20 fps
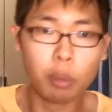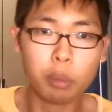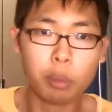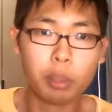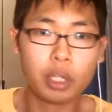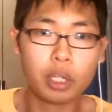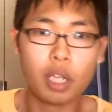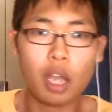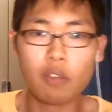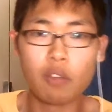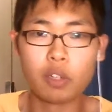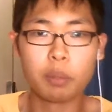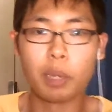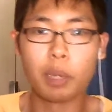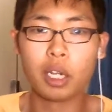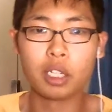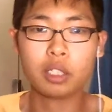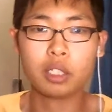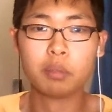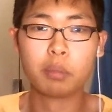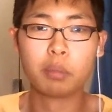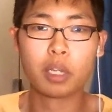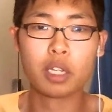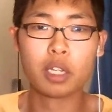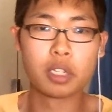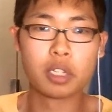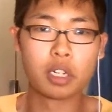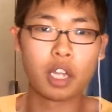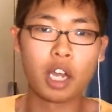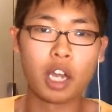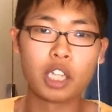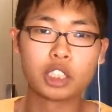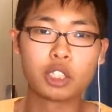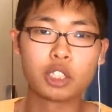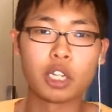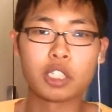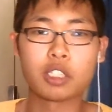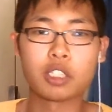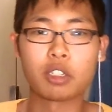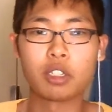Probably everybody, because their
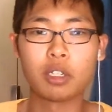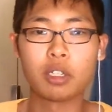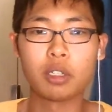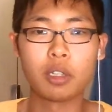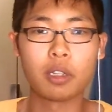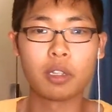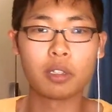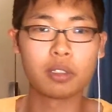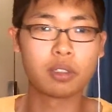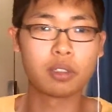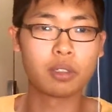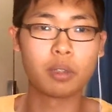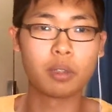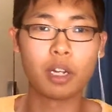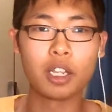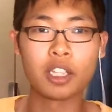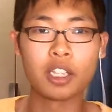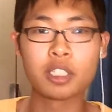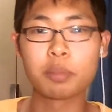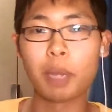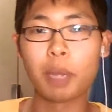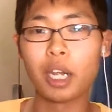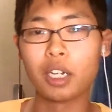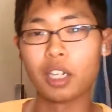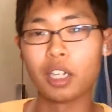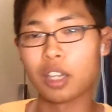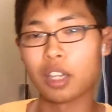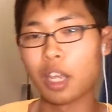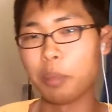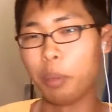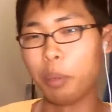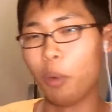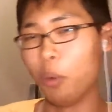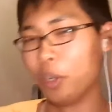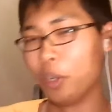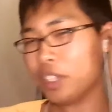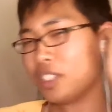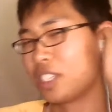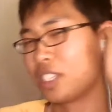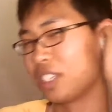contracts are expired at that
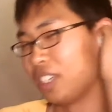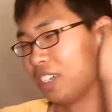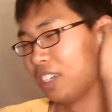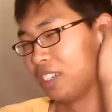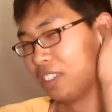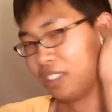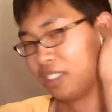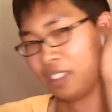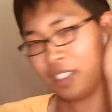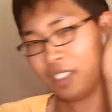point.